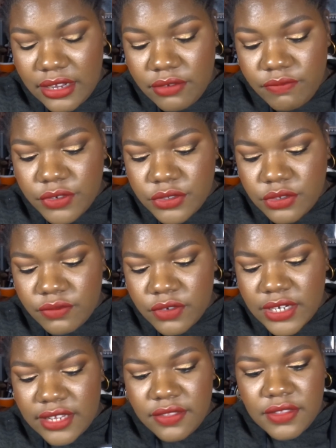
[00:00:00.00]
First of
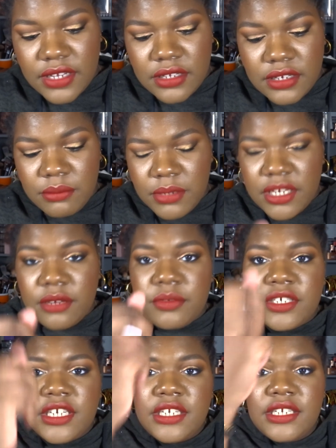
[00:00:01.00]
all, I think the medium
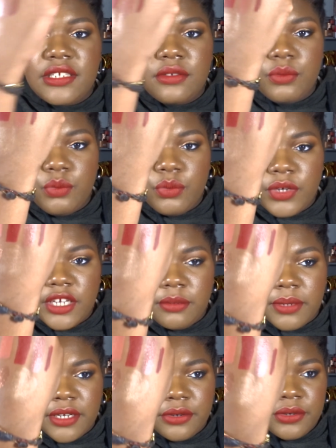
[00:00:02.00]
shade is way
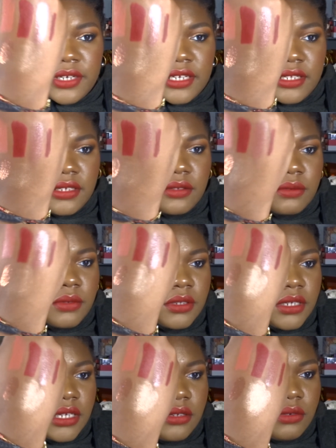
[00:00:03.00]
better than this one.
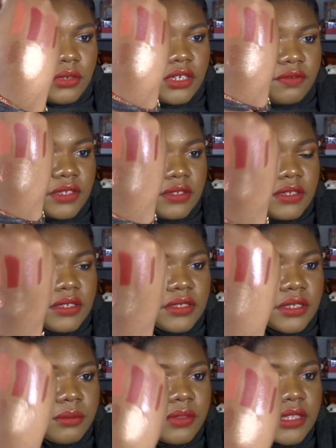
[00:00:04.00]
Can you even see
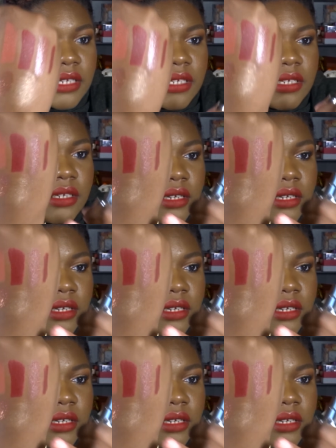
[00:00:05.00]
something?